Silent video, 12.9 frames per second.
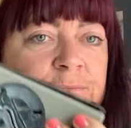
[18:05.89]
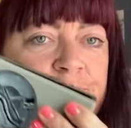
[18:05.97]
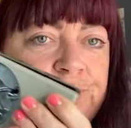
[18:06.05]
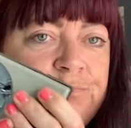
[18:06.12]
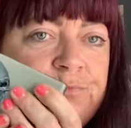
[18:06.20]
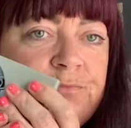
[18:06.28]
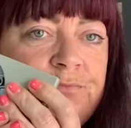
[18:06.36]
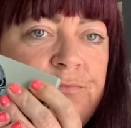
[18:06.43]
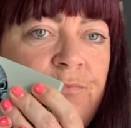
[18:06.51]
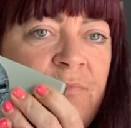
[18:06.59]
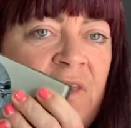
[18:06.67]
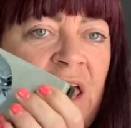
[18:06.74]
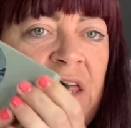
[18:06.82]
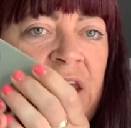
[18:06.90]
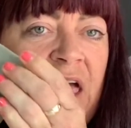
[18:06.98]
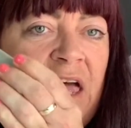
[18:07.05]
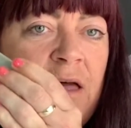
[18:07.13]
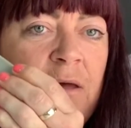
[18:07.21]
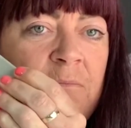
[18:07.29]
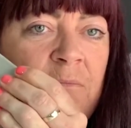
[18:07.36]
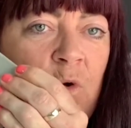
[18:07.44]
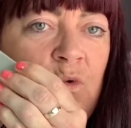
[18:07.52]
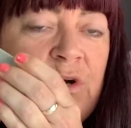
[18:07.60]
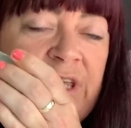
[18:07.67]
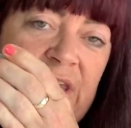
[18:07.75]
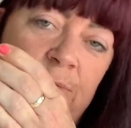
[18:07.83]
also renowned for our
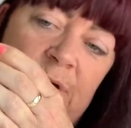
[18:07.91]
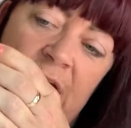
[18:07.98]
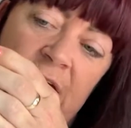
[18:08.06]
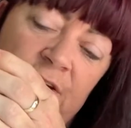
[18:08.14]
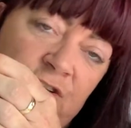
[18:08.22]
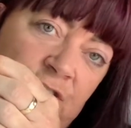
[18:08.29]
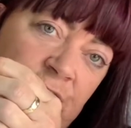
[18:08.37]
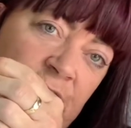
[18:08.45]
punches.